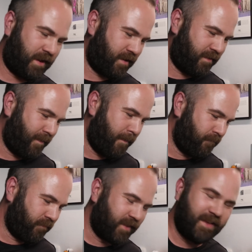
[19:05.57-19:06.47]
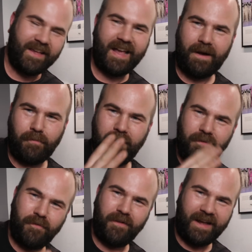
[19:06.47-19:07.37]
And yeah,
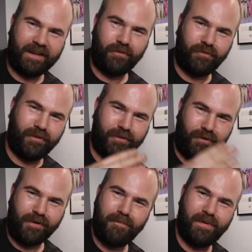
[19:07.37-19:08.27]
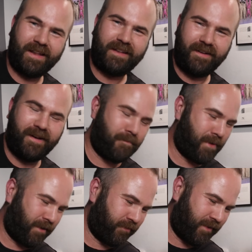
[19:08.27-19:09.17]
we like to talk a bit
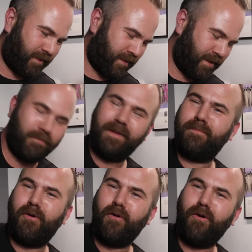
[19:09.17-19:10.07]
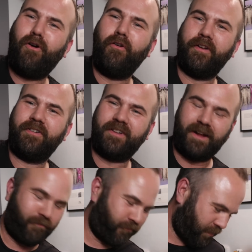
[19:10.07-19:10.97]
about a little bit more older
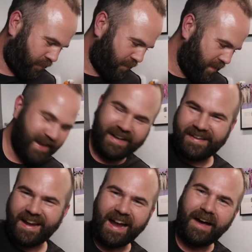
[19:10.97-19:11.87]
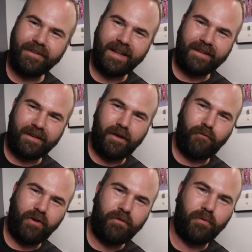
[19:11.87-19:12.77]
stuff, so yeah, check out that uh,
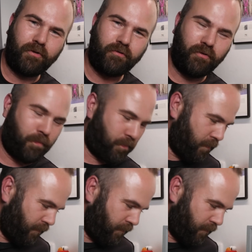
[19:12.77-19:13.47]
Facebook group.